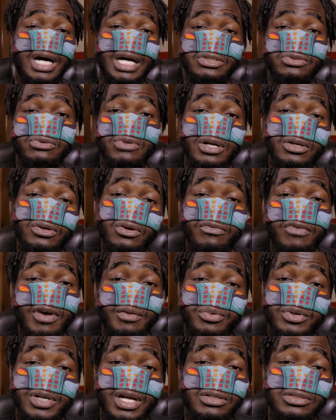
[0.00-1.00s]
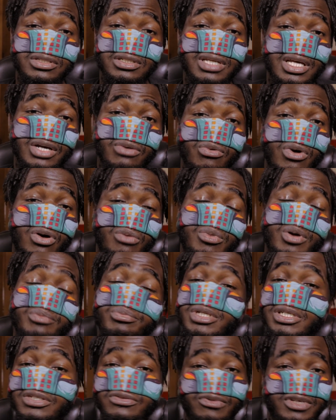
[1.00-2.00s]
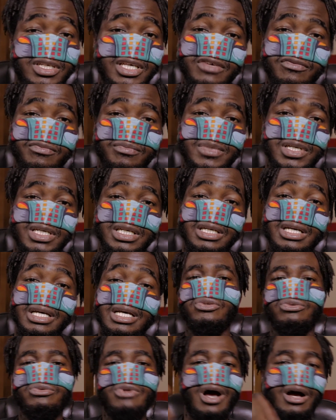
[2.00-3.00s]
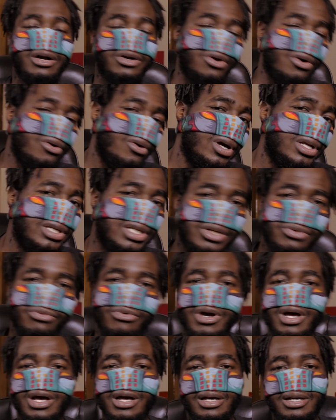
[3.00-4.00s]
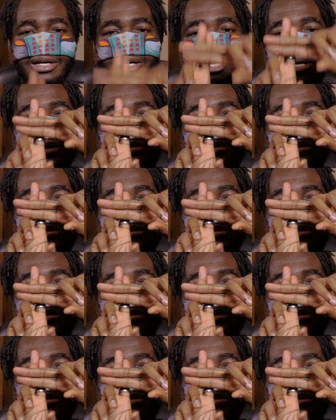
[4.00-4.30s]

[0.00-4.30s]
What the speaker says: I do not know if I pronounce your name well, but please forgive me. Do not go anywhere.